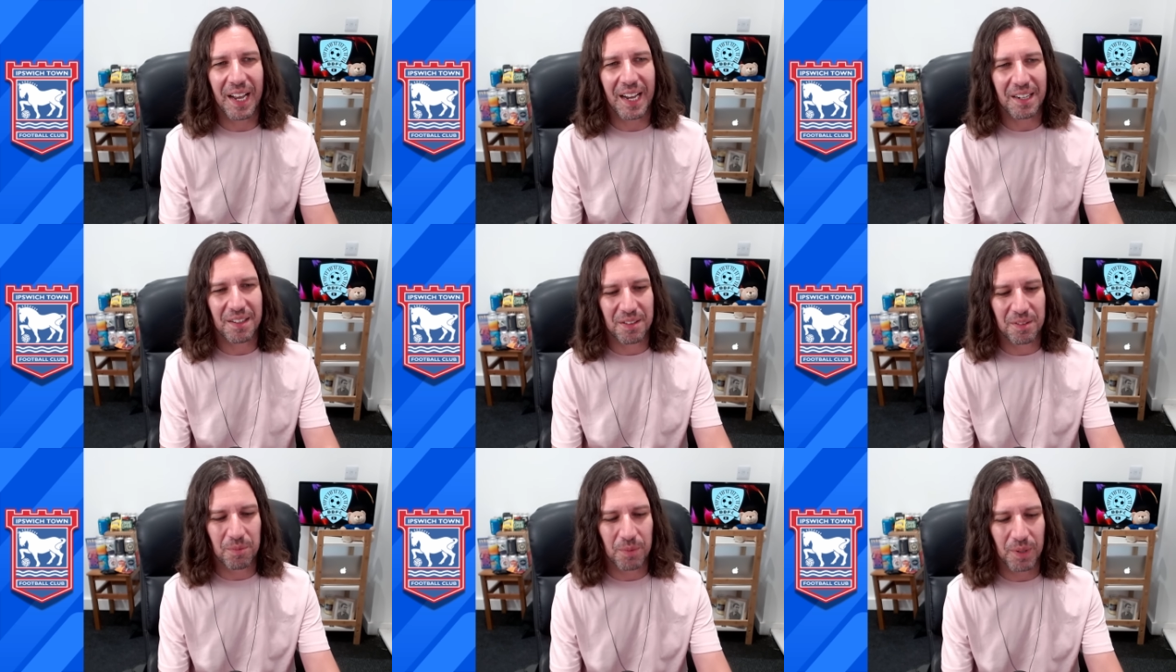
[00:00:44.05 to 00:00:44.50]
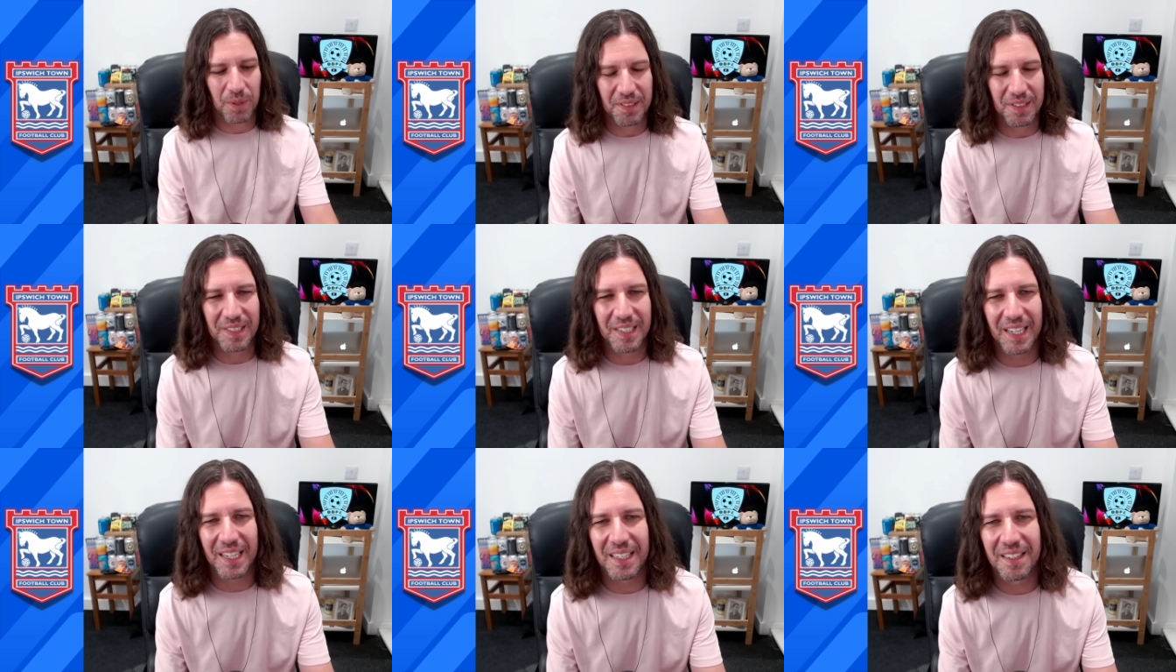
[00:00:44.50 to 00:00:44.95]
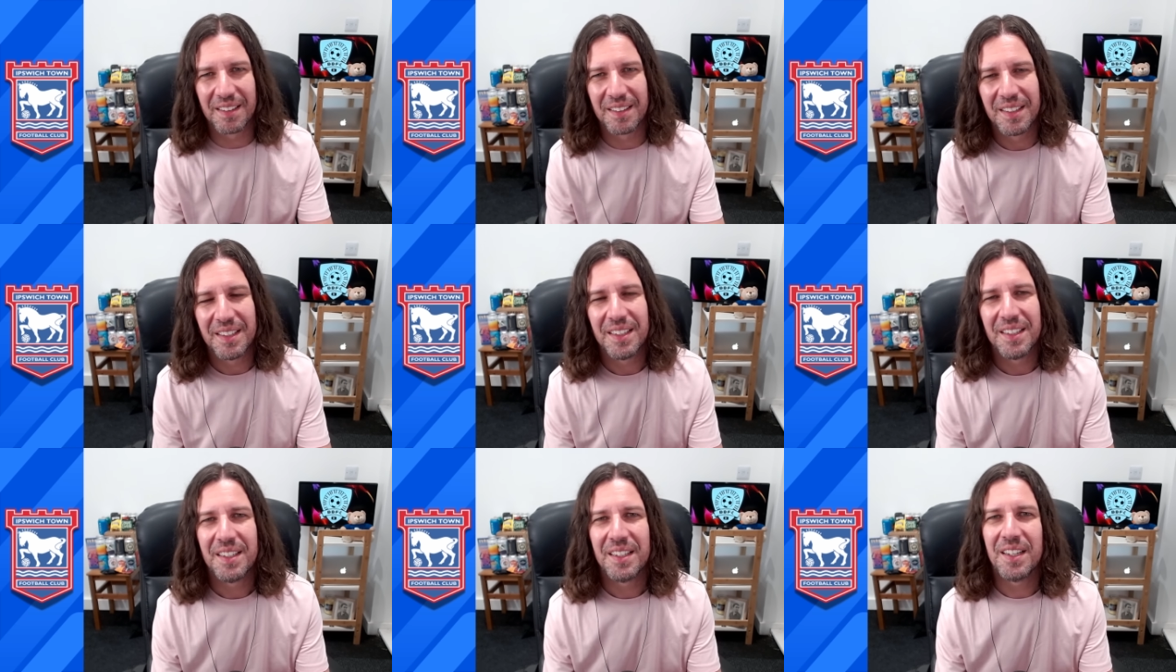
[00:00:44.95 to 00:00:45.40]
action once again
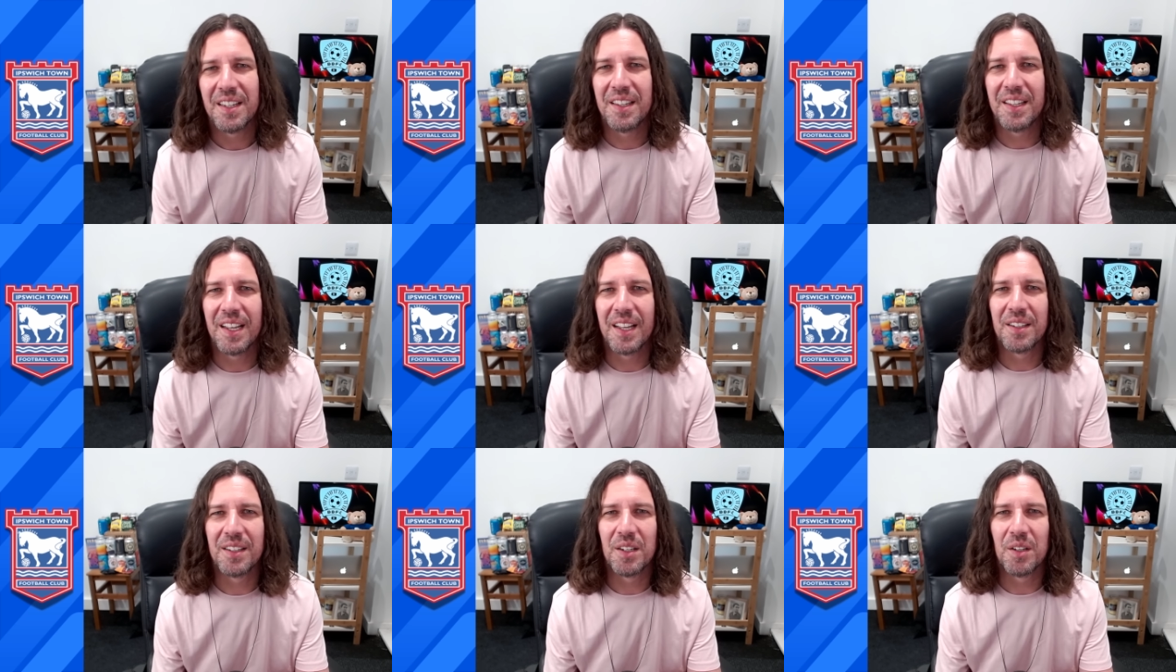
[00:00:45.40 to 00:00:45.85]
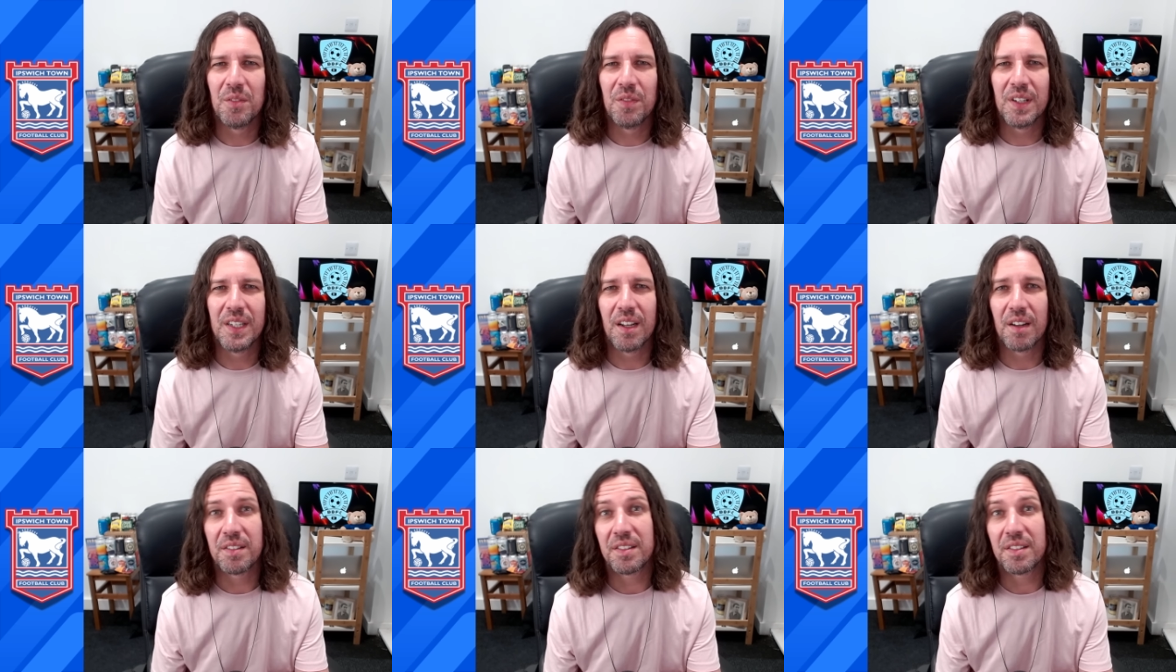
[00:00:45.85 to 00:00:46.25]
at the end of the video.